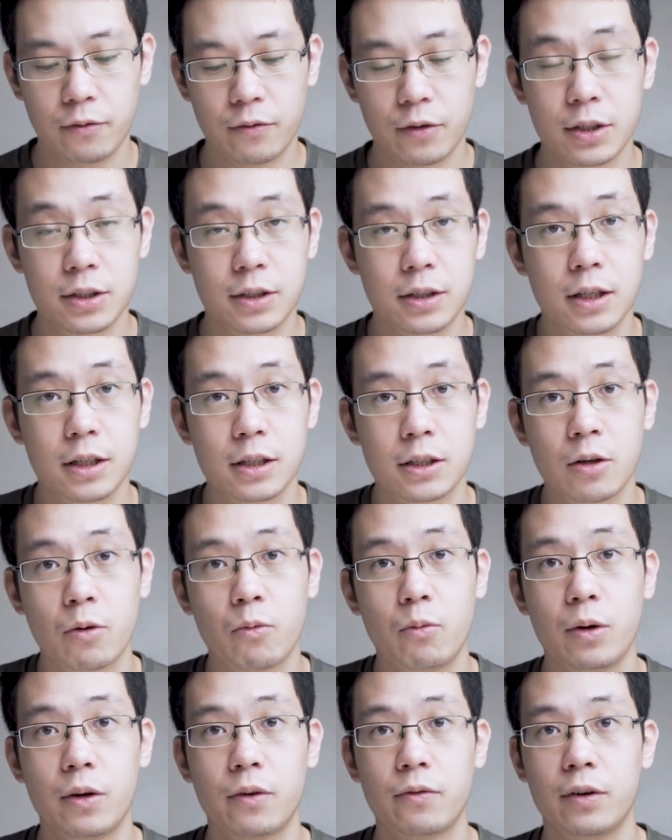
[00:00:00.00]
versus
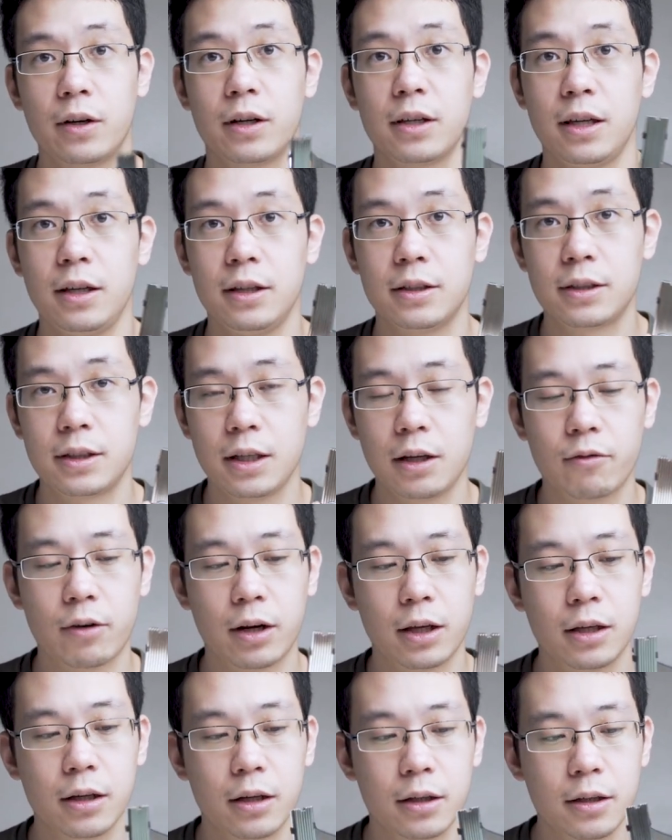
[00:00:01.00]
with a heatsink
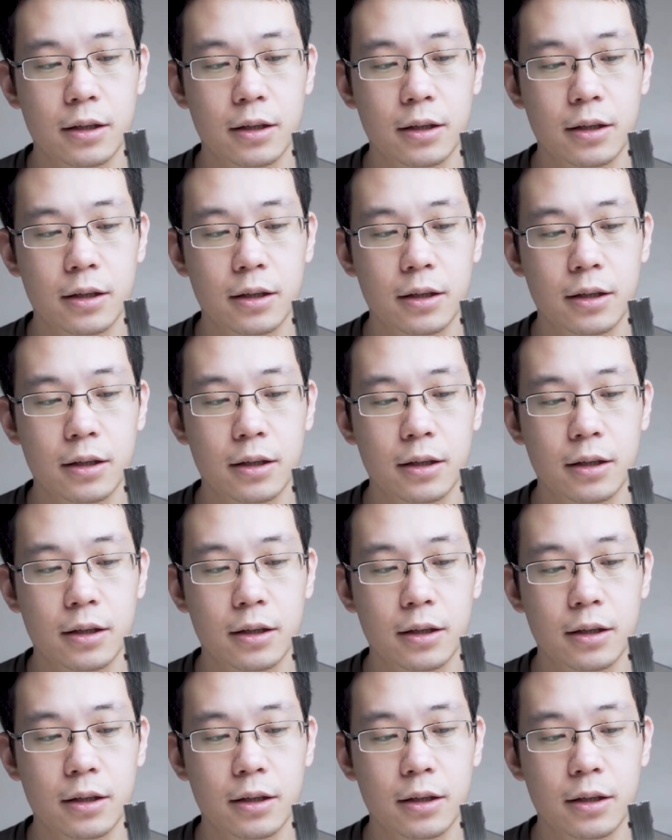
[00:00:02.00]
right here.